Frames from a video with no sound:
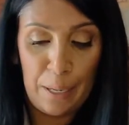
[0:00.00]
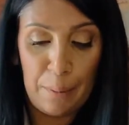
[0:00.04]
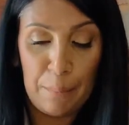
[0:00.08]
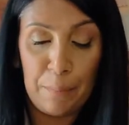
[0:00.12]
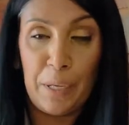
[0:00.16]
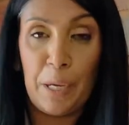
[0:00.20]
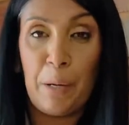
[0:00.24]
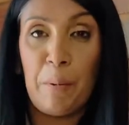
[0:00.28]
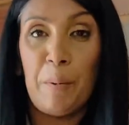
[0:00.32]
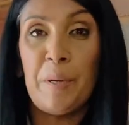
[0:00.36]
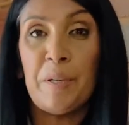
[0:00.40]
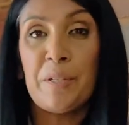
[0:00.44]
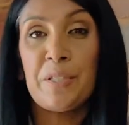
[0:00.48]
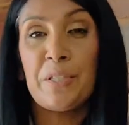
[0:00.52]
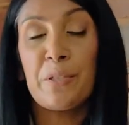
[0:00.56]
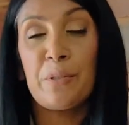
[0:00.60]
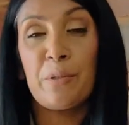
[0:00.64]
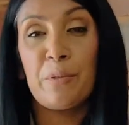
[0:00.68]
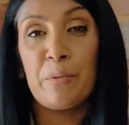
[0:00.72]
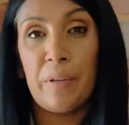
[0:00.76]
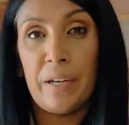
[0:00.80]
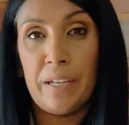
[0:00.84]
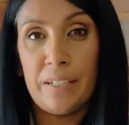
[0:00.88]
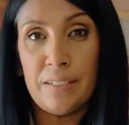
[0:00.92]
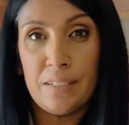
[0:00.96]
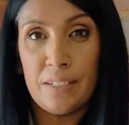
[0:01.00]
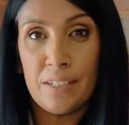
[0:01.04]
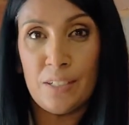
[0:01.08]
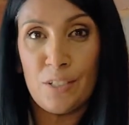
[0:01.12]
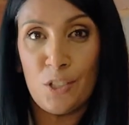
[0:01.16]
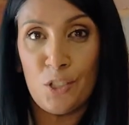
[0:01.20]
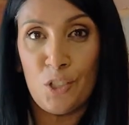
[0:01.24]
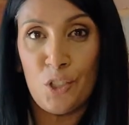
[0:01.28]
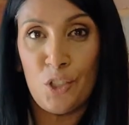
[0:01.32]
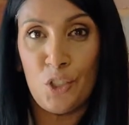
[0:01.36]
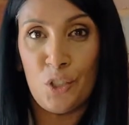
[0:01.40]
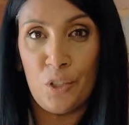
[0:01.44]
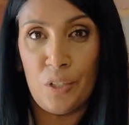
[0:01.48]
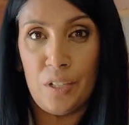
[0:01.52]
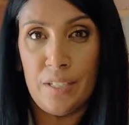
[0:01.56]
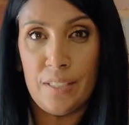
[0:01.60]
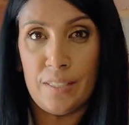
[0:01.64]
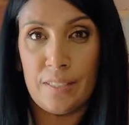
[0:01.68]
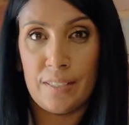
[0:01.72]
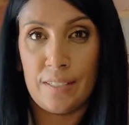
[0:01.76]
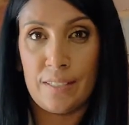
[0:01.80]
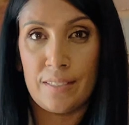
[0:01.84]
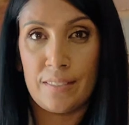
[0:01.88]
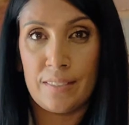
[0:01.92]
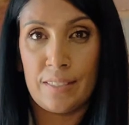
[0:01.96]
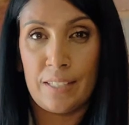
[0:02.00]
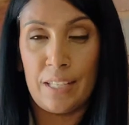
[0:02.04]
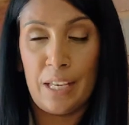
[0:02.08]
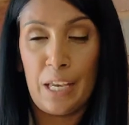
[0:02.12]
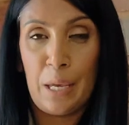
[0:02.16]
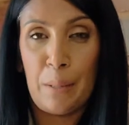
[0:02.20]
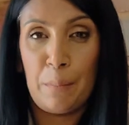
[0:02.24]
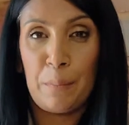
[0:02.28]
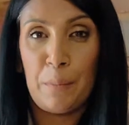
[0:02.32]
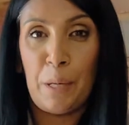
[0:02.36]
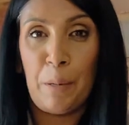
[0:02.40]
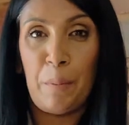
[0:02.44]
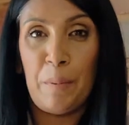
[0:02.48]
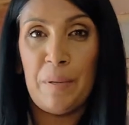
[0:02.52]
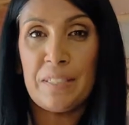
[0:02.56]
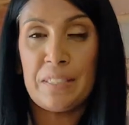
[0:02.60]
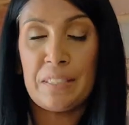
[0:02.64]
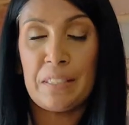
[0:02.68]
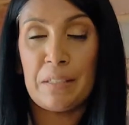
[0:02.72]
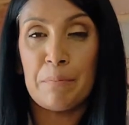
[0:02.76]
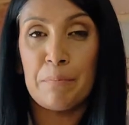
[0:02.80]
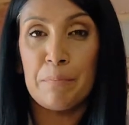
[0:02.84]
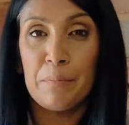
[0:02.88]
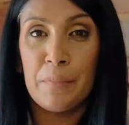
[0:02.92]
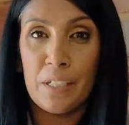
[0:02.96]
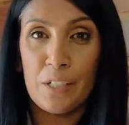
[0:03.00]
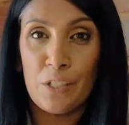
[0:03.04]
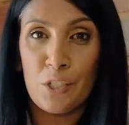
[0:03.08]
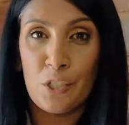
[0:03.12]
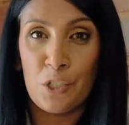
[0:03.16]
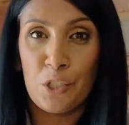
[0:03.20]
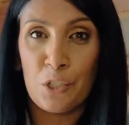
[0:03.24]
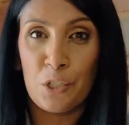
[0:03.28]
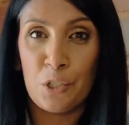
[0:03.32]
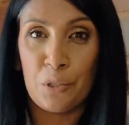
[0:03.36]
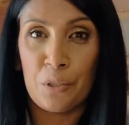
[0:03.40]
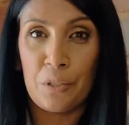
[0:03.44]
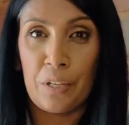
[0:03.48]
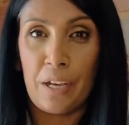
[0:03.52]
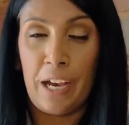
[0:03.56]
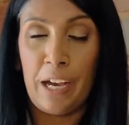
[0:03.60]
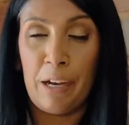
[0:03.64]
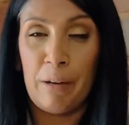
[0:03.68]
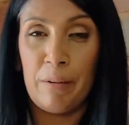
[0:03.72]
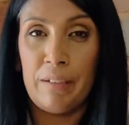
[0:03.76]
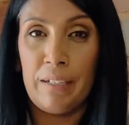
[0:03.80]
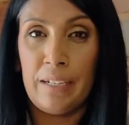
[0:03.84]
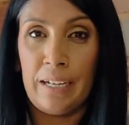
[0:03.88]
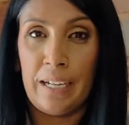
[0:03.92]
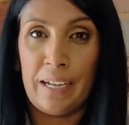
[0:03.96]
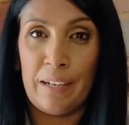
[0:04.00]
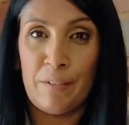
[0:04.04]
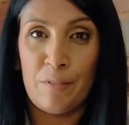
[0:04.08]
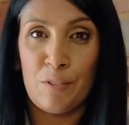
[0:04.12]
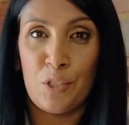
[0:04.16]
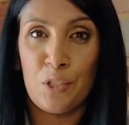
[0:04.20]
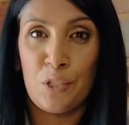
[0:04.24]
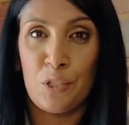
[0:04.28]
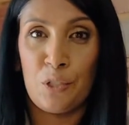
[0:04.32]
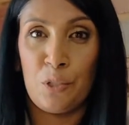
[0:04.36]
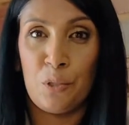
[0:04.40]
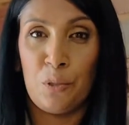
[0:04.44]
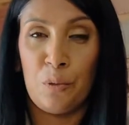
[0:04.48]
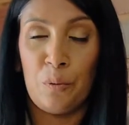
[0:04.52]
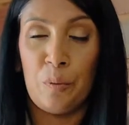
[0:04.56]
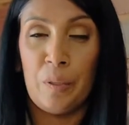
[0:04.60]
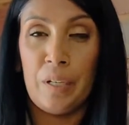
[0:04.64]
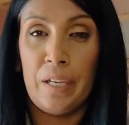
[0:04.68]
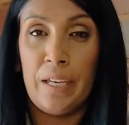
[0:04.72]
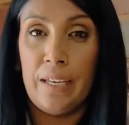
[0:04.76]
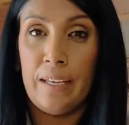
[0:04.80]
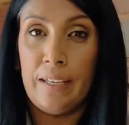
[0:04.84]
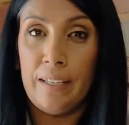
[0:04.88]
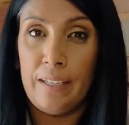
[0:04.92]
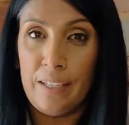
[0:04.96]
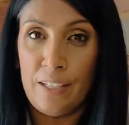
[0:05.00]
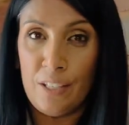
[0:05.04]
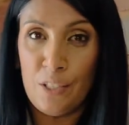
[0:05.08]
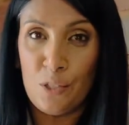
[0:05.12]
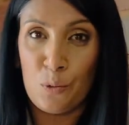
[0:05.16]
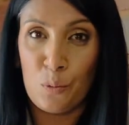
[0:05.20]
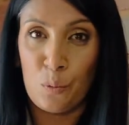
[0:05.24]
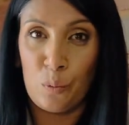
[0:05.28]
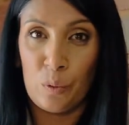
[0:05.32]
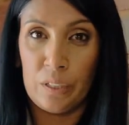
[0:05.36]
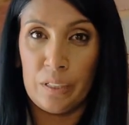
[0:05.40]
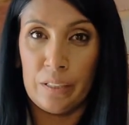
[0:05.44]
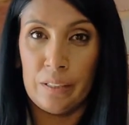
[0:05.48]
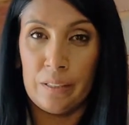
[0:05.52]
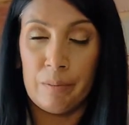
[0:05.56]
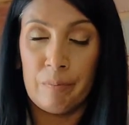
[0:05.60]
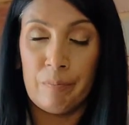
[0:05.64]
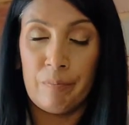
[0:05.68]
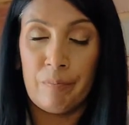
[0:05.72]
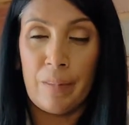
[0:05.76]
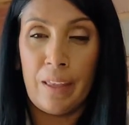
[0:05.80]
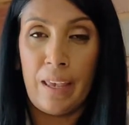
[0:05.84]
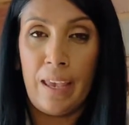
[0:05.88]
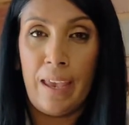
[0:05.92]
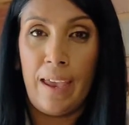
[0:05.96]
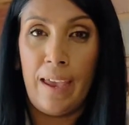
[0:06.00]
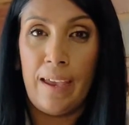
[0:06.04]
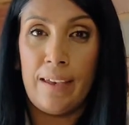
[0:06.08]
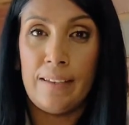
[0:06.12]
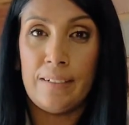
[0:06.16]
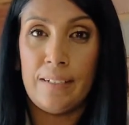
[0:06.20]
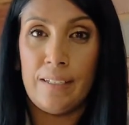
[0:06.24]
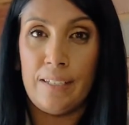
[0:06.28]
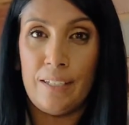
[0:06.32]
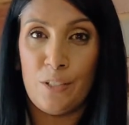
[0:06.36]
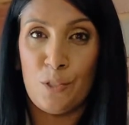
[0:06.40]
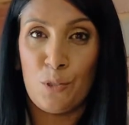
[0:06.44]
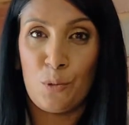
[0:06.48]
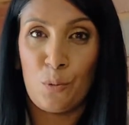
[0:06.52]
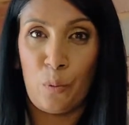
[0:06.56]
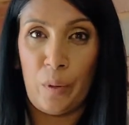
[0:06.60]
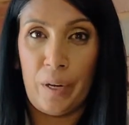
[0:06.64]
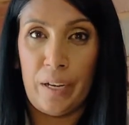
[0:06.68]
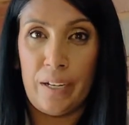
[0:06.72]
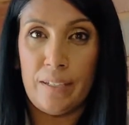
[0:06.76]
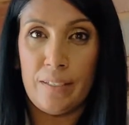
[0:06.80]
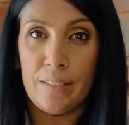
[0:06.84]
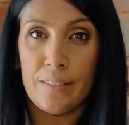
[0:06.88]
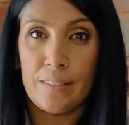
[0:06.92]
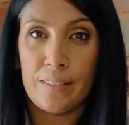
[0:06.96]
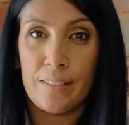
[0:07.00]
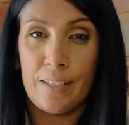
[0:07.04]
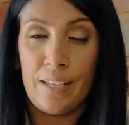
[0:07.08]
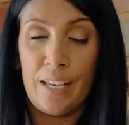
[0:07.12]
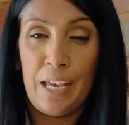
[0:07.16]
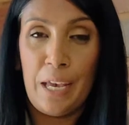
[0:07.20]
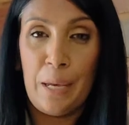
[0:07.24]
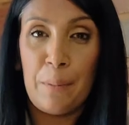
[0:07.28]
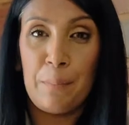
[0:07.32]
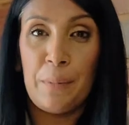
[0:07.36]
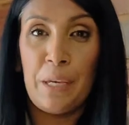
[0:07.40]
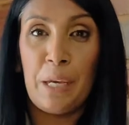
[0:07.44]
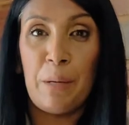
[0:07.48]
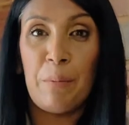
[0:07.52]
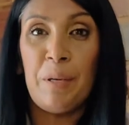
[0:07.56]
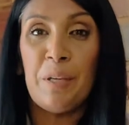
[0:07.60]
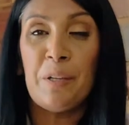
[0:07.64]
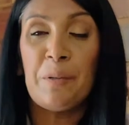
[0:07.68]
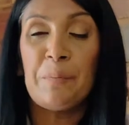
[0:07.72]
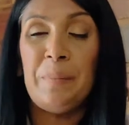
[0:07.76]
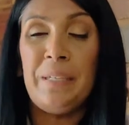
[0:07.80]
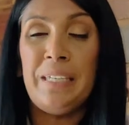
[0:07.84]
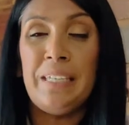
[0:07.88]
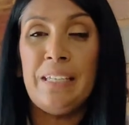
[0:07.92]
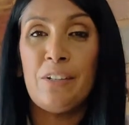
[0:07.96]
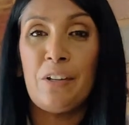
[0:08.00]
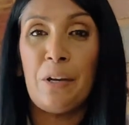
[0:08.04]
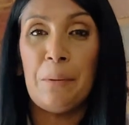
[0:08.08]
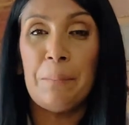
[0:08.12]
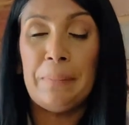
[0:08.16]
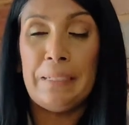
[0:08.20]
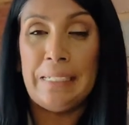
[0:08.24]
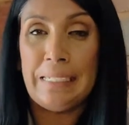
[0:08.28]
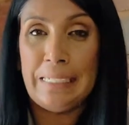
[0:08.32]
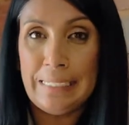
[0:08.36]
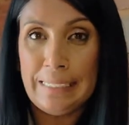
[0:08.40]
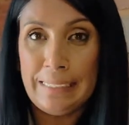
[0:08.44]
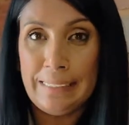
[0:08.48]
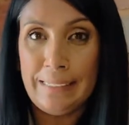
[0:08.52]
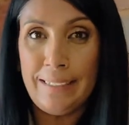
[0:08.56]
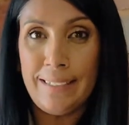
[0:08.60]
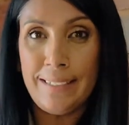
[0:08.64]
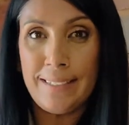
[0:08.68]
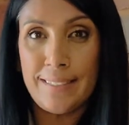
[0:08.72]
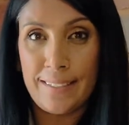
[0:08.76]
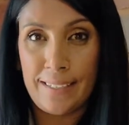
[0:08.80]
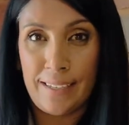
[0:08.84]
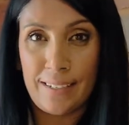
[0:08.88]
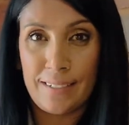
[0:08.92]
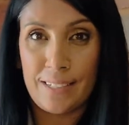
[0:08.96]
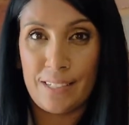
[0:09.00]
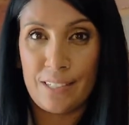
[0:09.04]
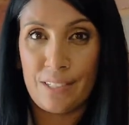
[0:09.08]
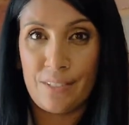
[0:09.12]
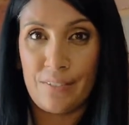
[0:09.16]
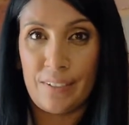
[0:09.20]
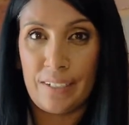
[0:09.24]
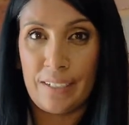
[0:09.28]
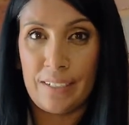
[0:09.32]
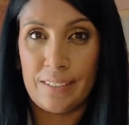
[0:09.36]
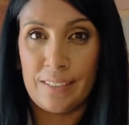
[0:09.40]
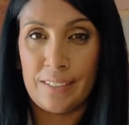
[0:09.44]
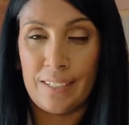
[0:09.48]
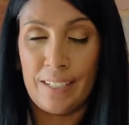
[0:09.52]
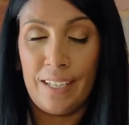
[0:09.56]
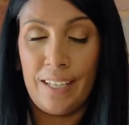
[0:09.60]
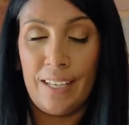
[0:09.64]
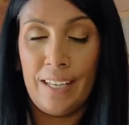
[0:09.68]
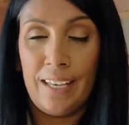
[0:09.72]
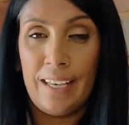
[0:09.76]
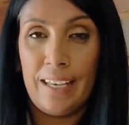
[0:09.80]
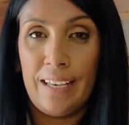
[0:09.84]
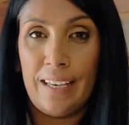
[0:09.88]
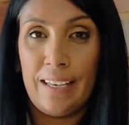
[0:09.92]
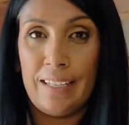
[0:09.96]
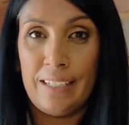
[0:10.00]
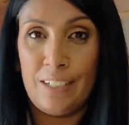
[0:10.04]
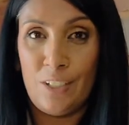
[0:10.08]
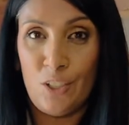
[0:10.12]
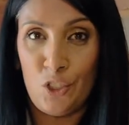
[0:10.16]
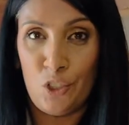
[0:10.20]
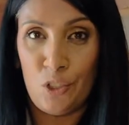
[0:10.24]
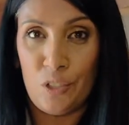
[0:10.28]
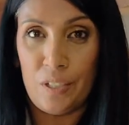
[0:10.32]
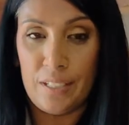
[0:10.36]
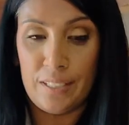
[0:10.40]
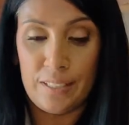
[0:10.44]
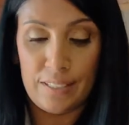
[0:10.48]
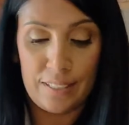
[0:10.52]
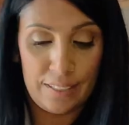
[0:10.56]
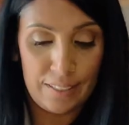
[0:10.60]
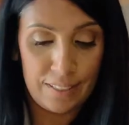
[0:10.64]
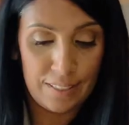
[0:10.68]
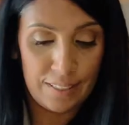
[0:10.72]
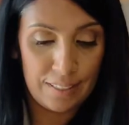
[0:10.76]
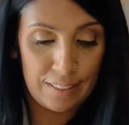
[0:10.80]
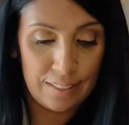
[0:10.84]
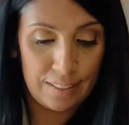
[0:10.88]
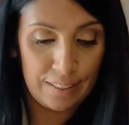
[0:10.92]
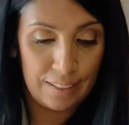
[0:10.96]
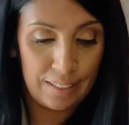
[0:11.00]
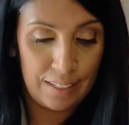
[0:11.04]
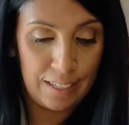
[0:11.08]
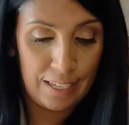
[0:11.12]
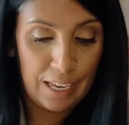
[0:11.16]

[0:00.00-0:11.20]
May we surrender to Jesus. May we submit our lives to his will and his ways. May we be completely satisfied in Jesus.